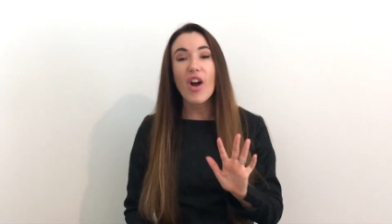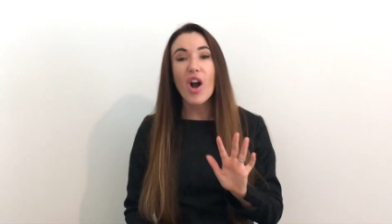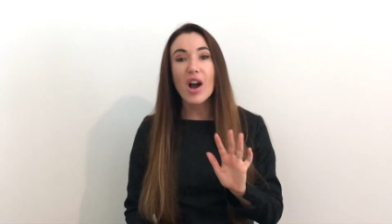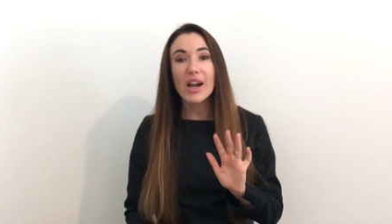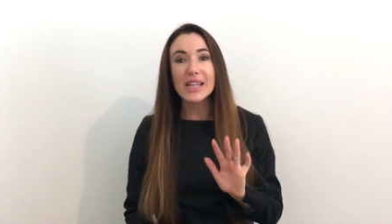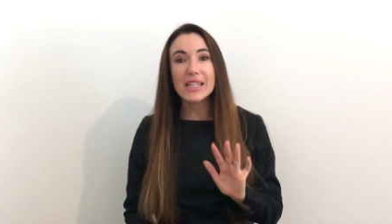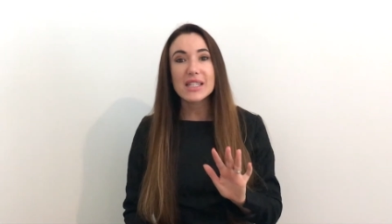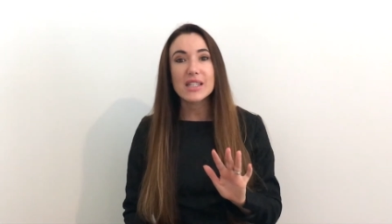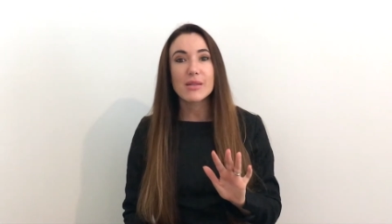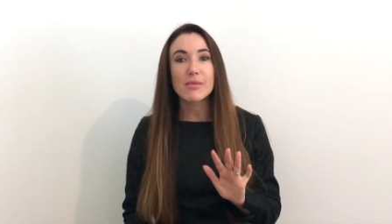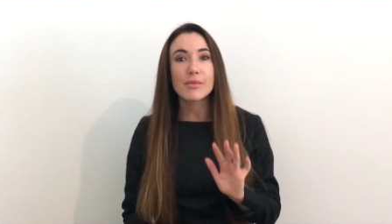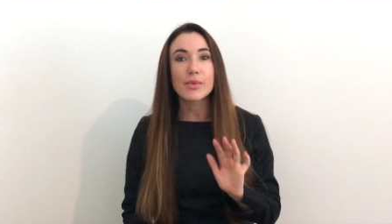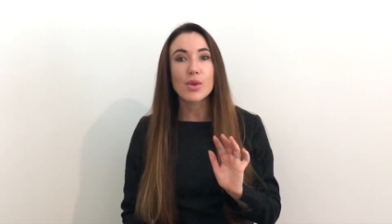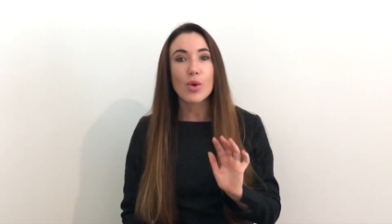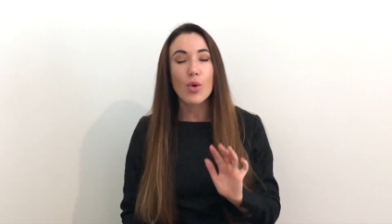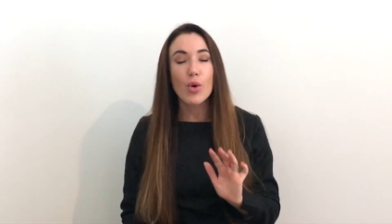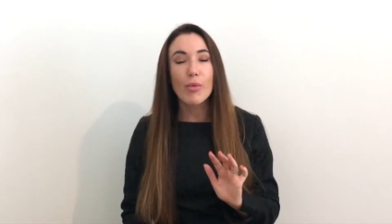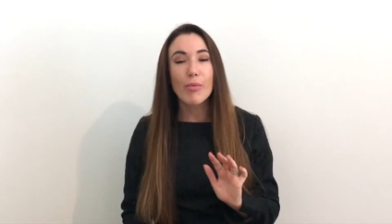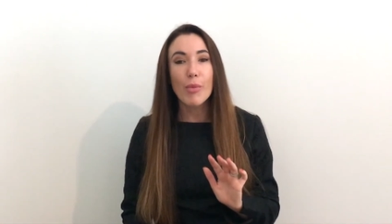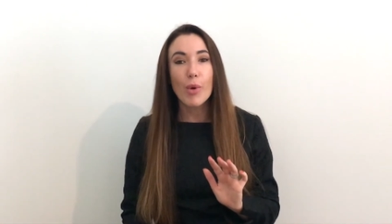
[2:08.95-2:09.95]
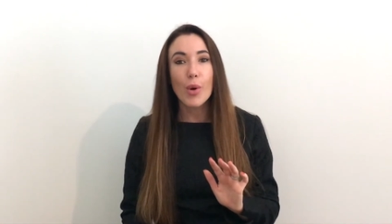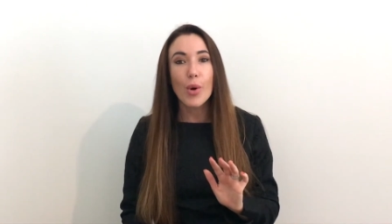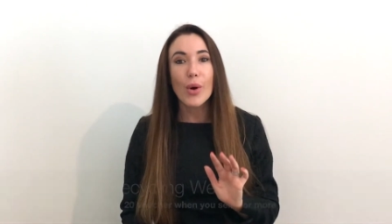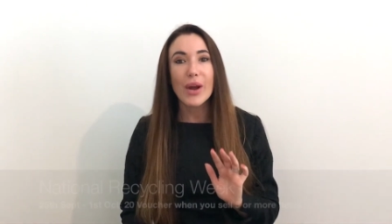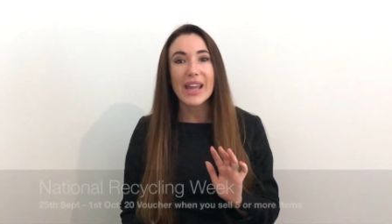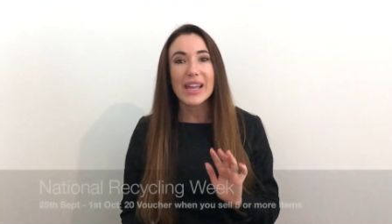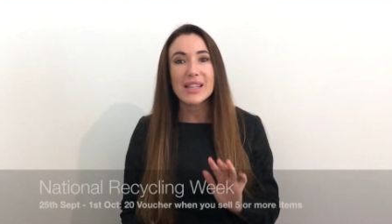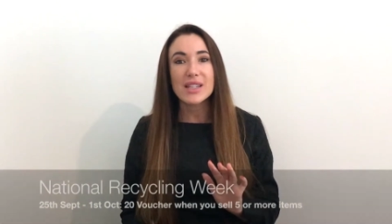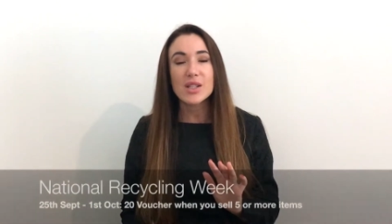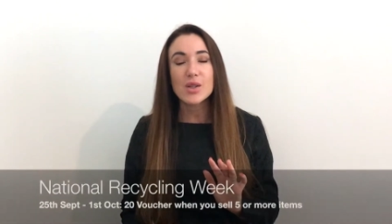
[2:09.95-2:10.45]
items or
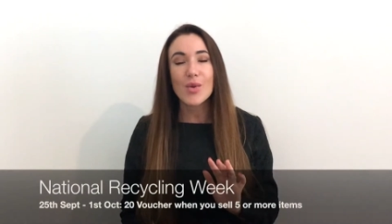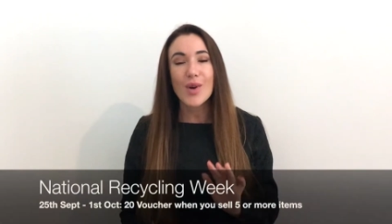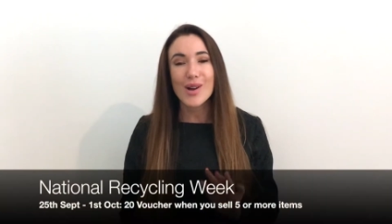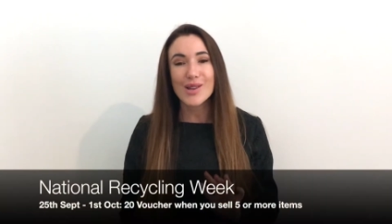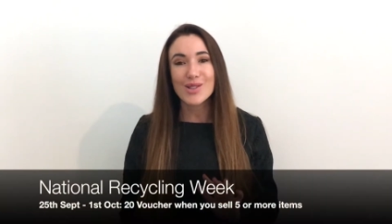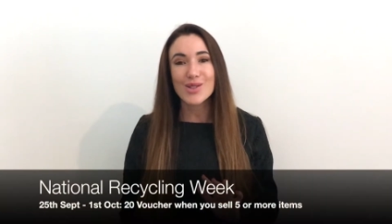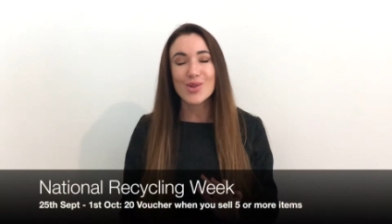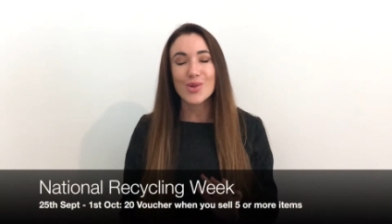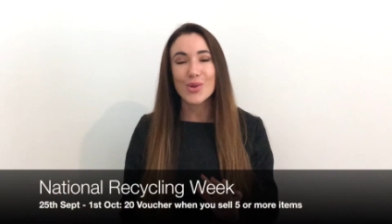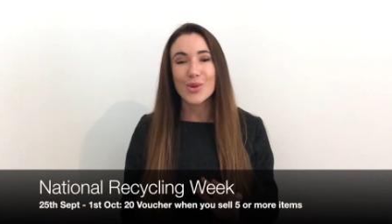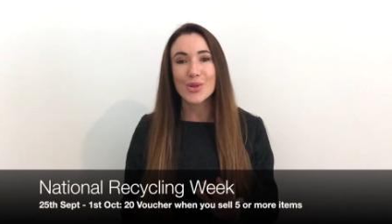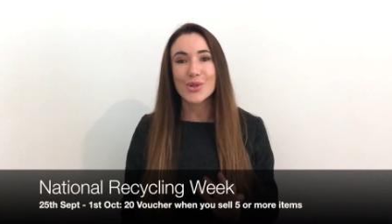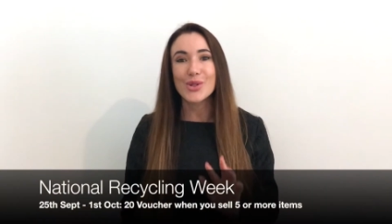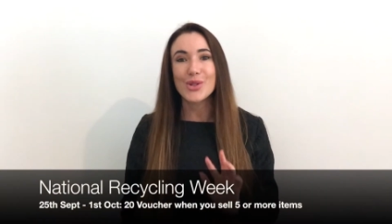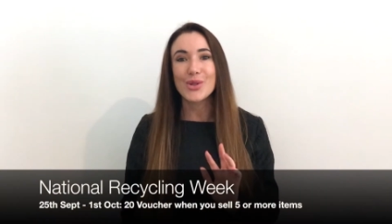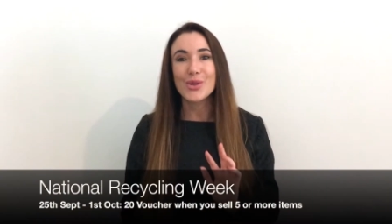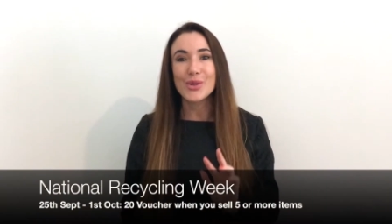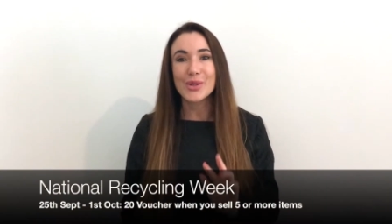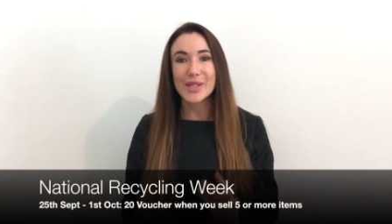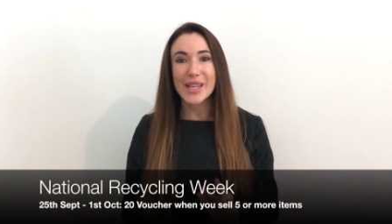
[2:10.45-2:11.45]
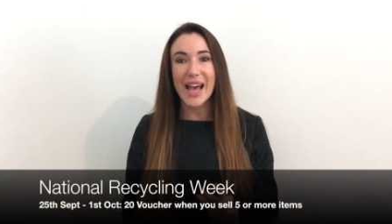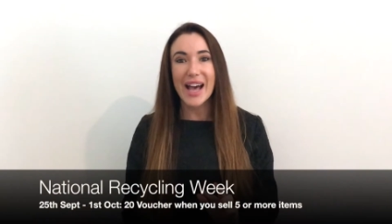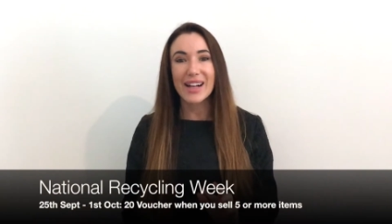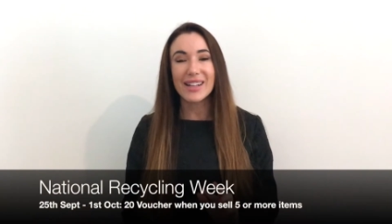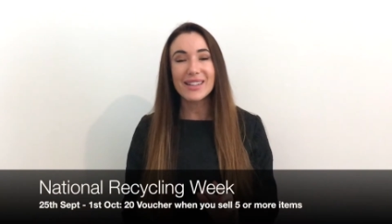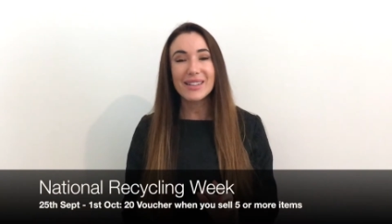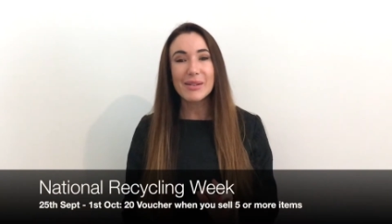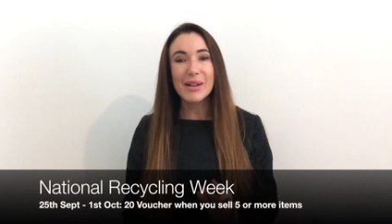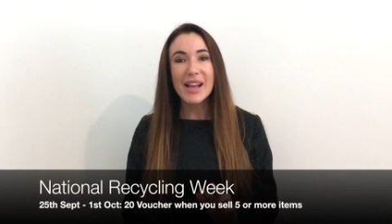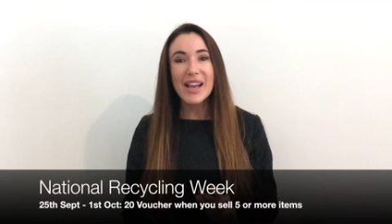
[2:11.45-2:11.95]
more into our store to sell.